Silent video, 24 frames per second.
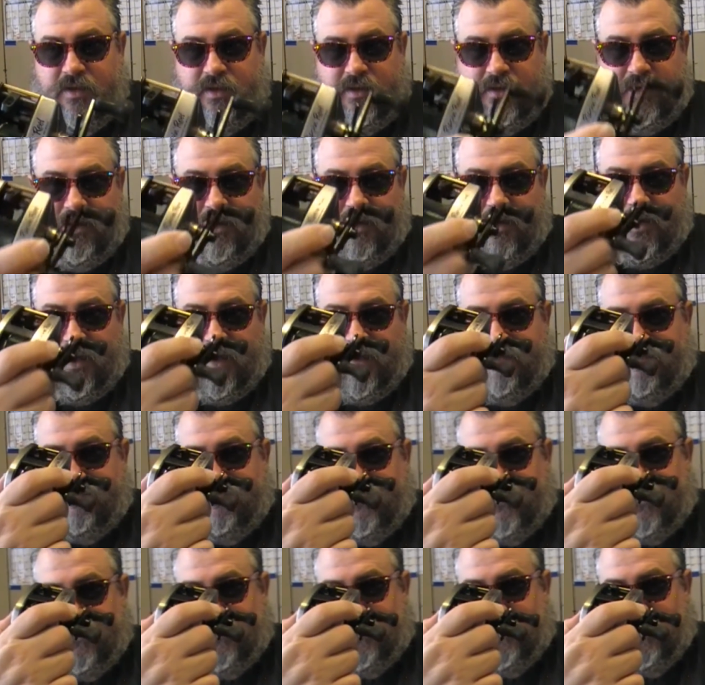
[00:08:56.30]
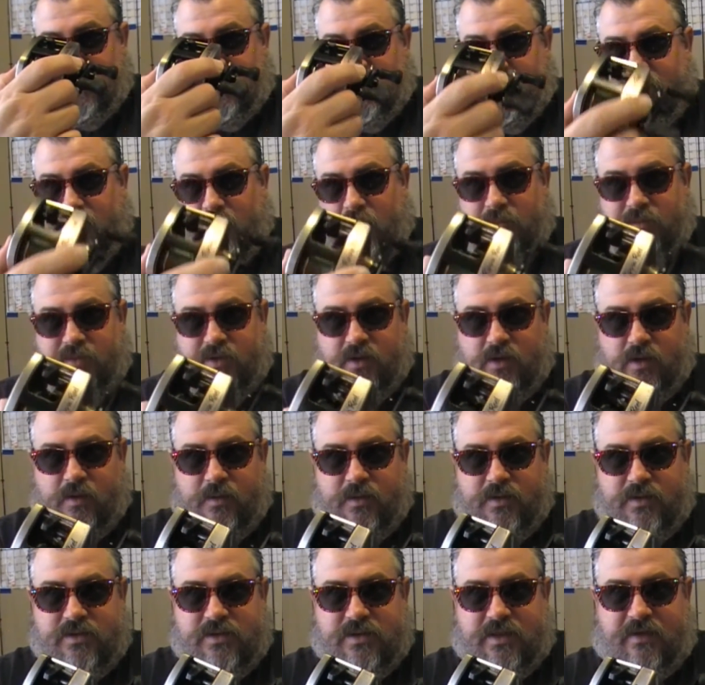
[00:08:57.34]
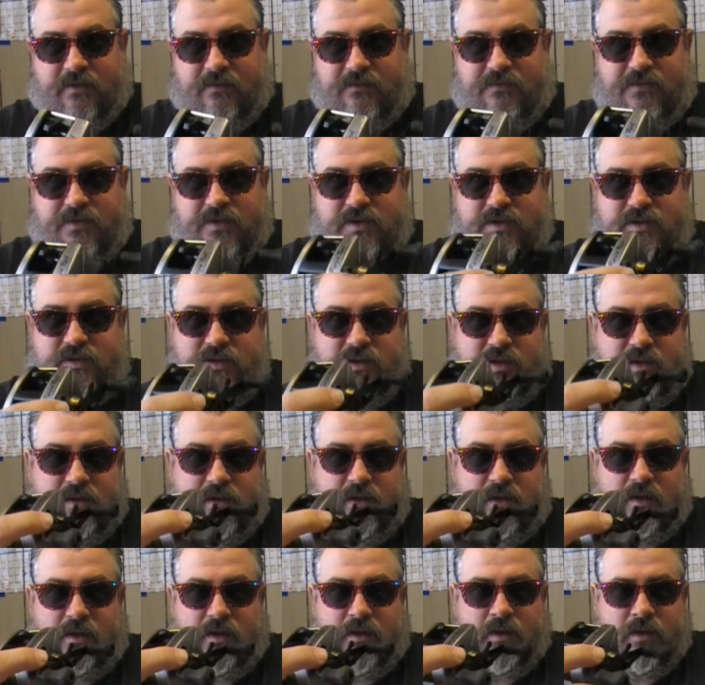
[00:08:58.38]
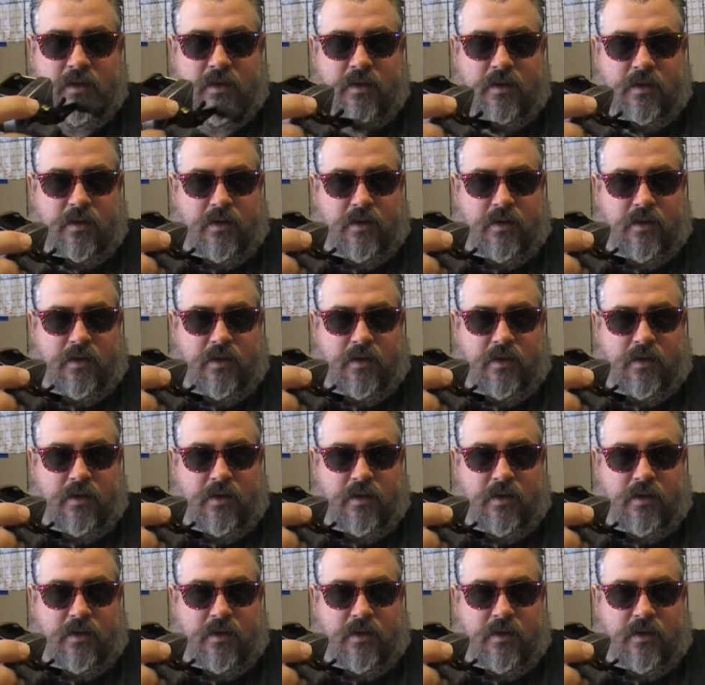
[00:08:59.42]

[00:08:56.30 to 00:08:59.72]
you know, I've fished in club tournaments, I've fished in